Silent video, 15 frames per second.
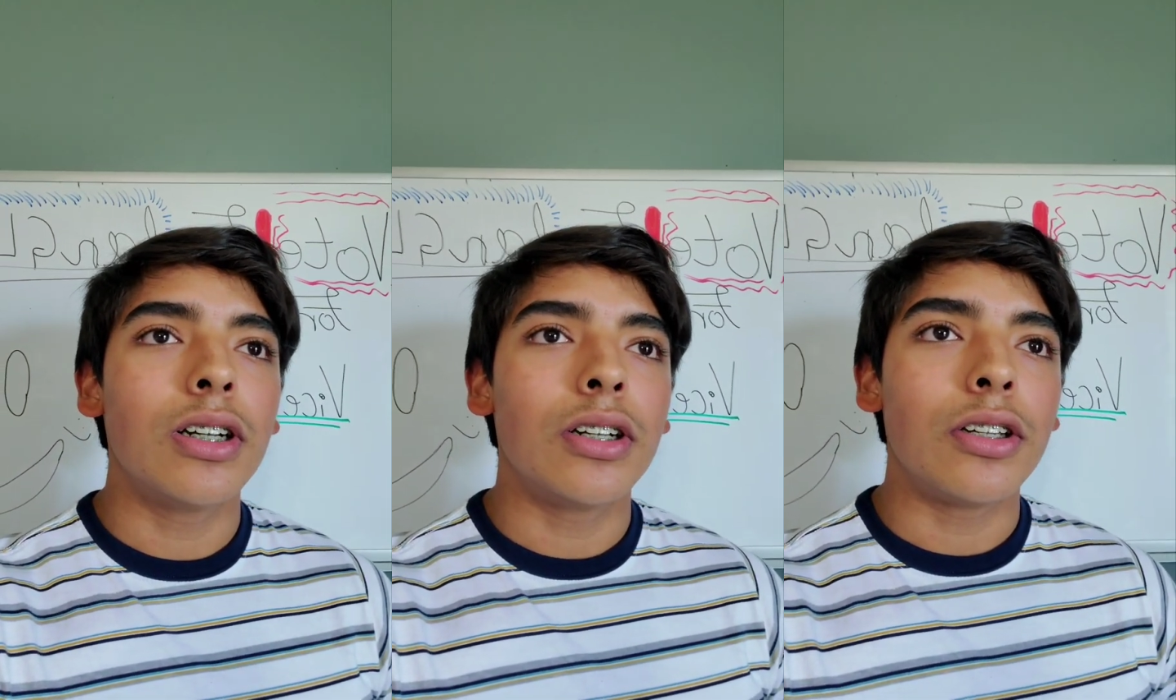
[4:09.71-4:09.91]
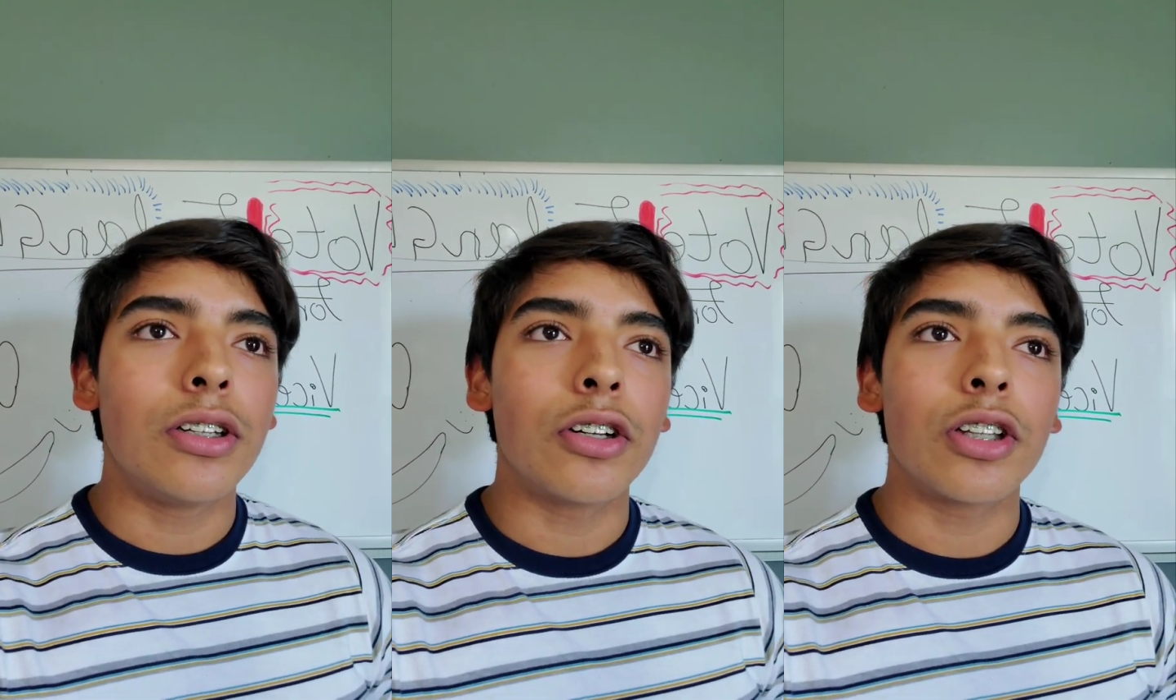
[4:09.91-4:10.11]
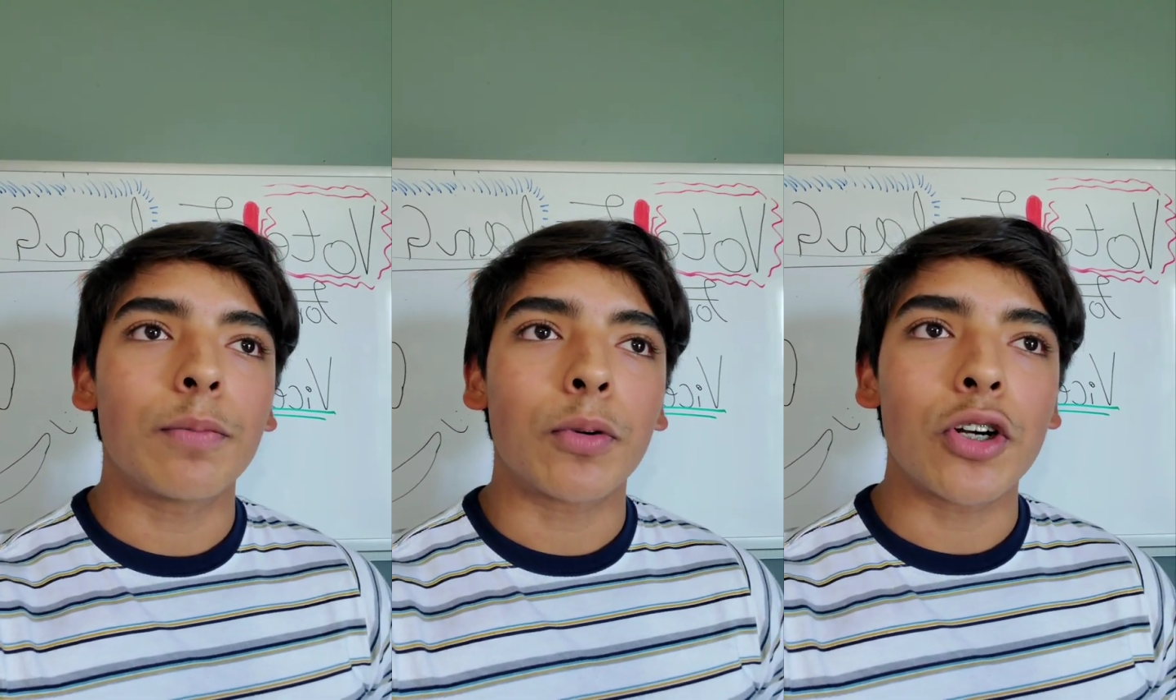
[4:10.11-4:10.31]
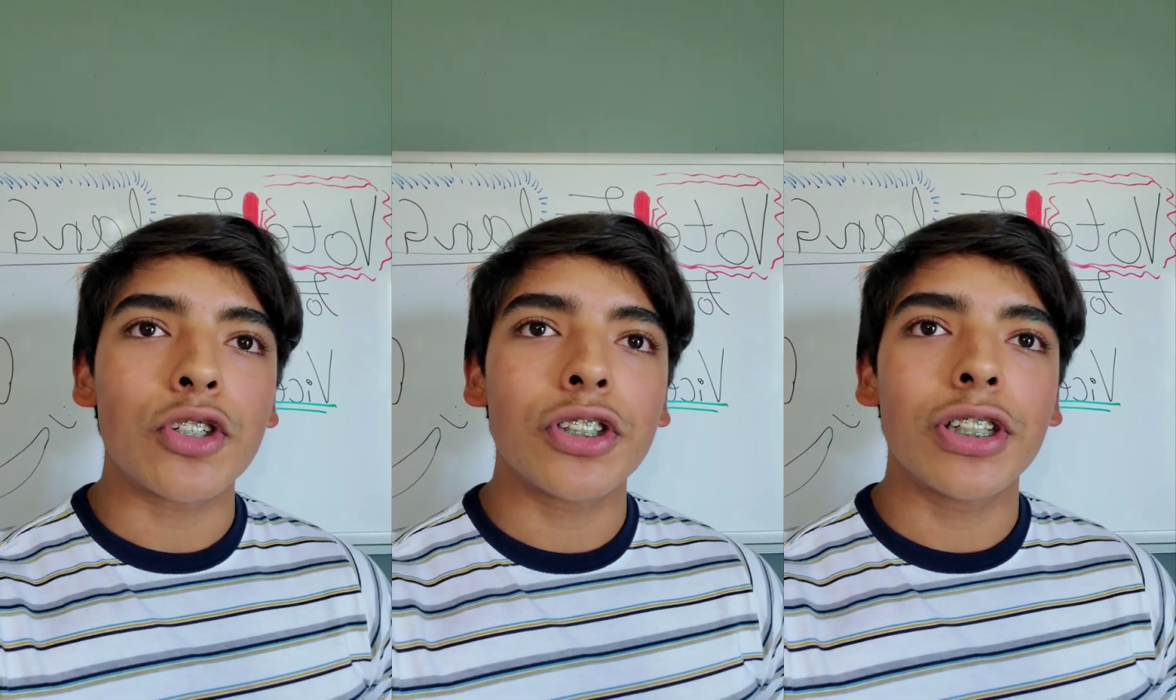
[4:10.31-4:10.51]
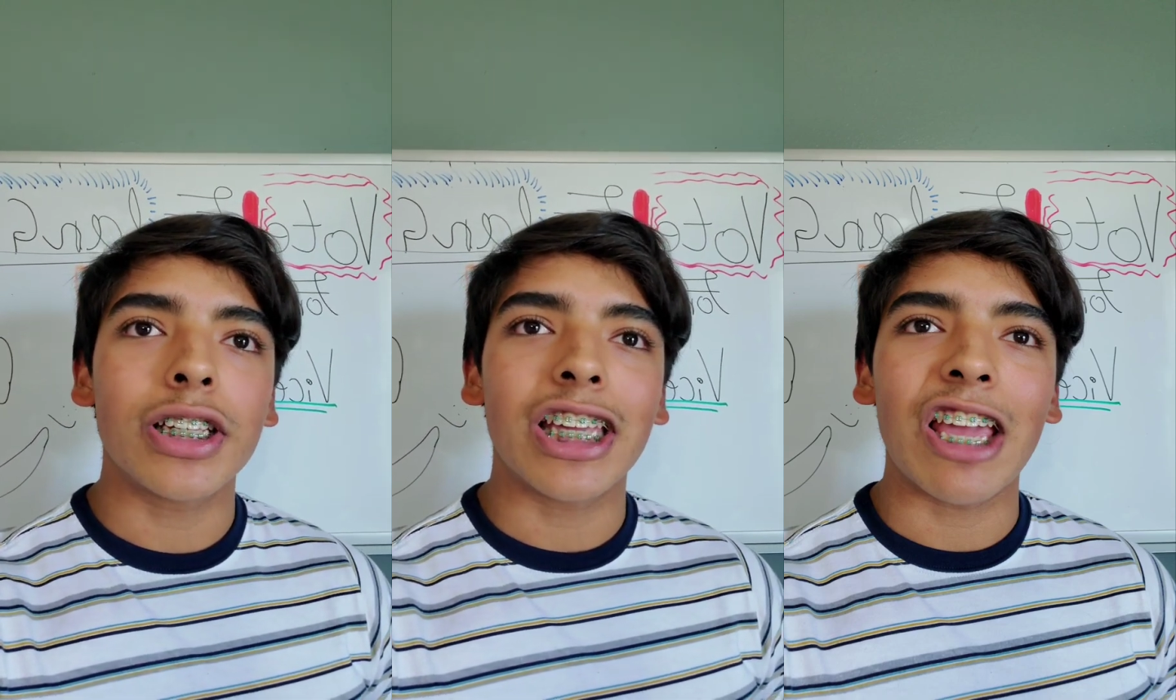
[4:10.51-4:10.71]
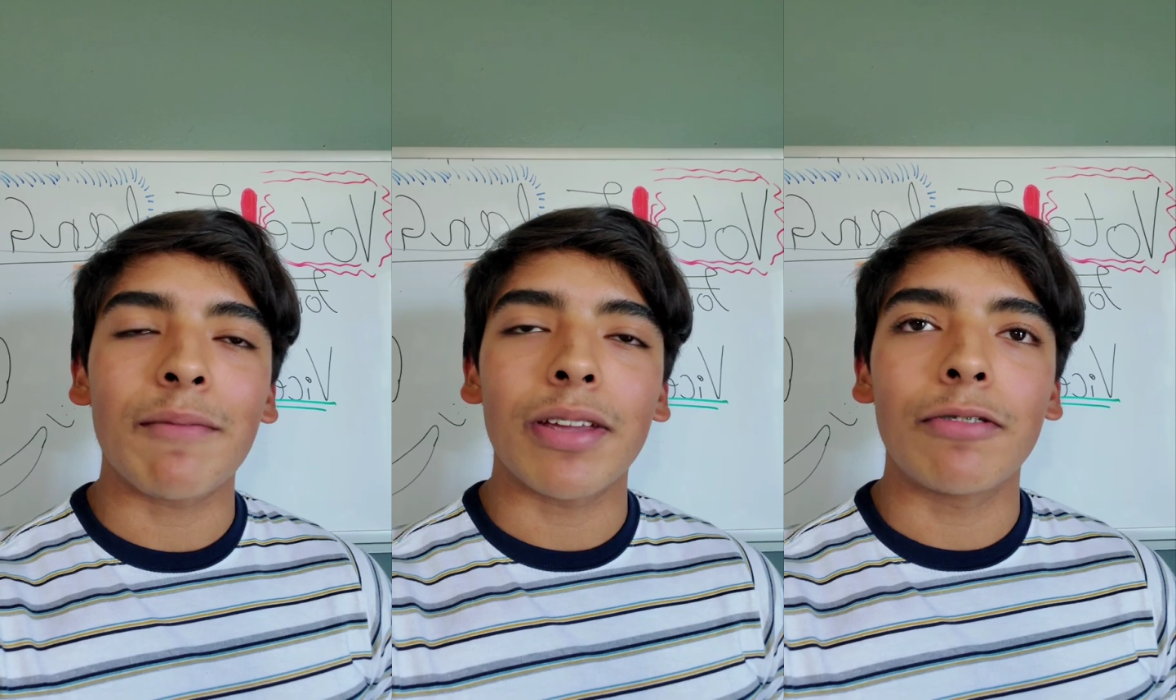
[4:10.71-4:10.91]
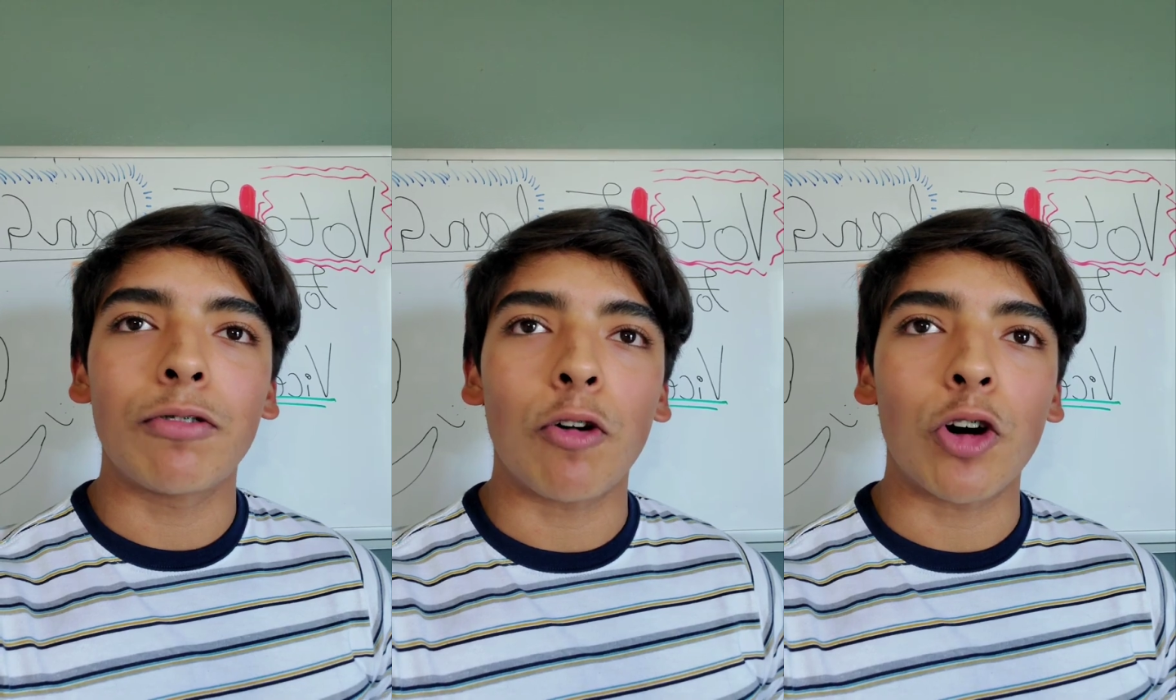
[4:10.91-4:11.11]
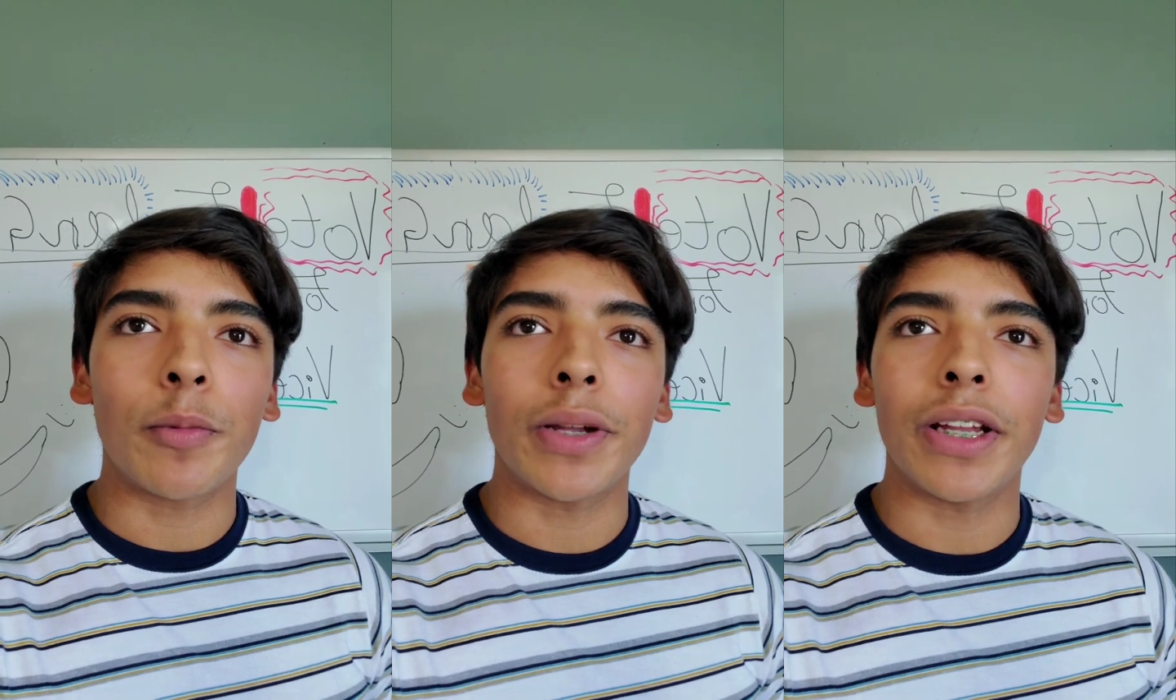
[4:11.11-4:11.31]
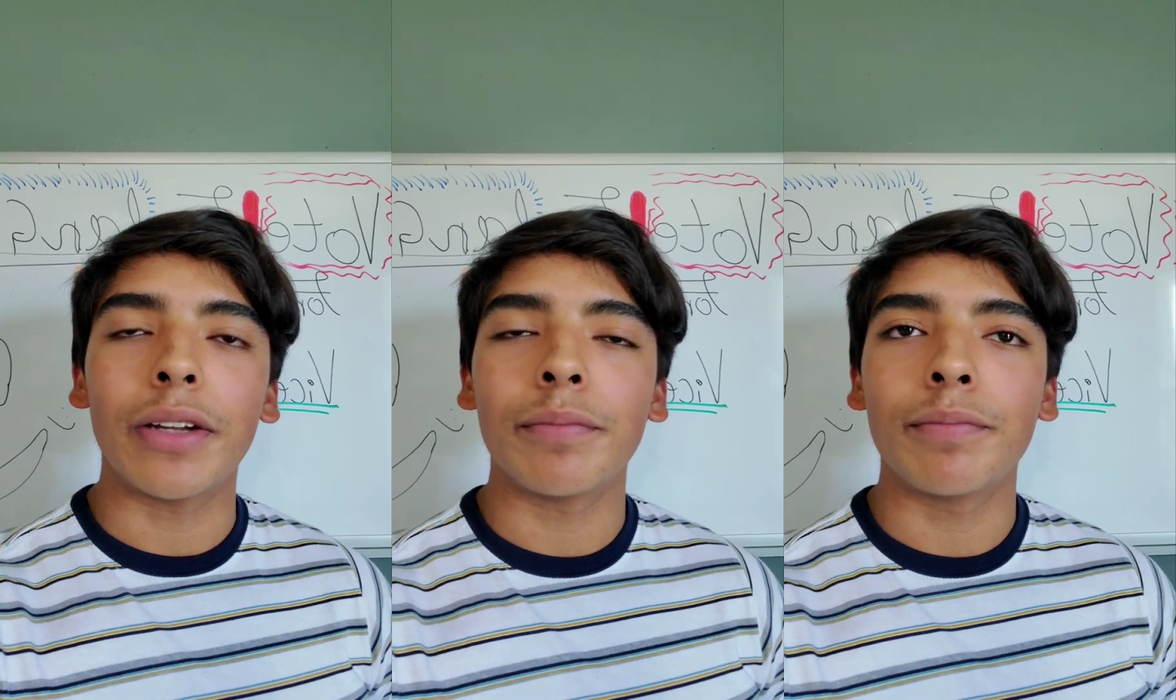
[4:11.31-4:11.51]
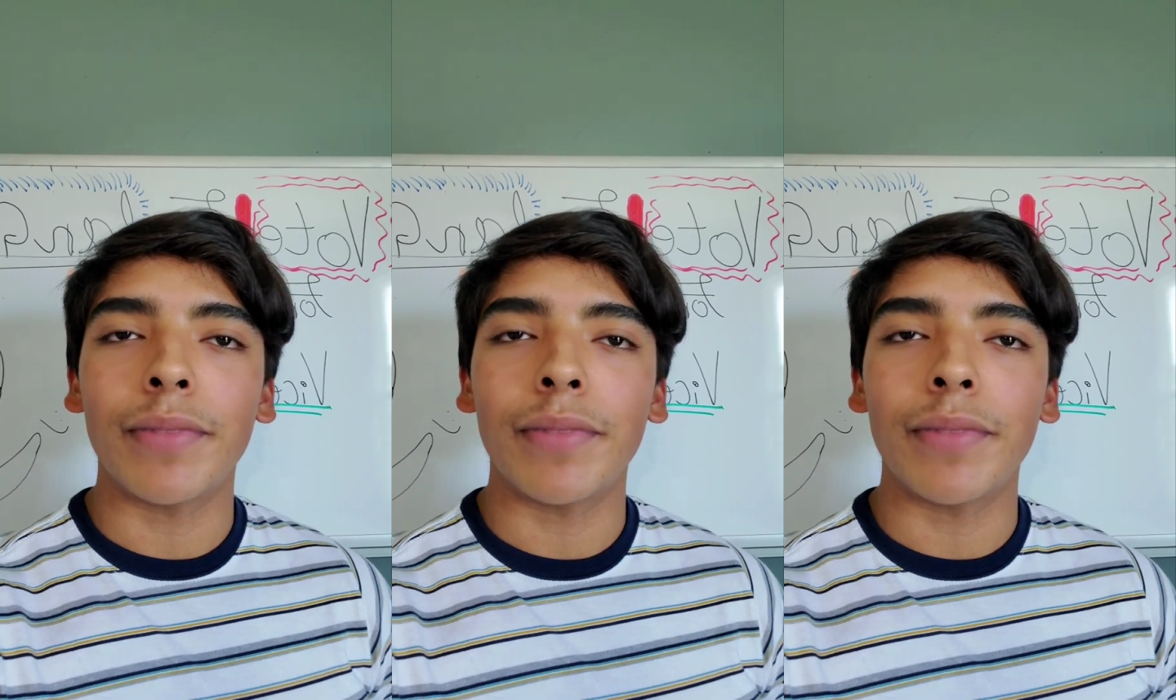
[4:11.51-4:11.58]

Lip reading: the person that came before me,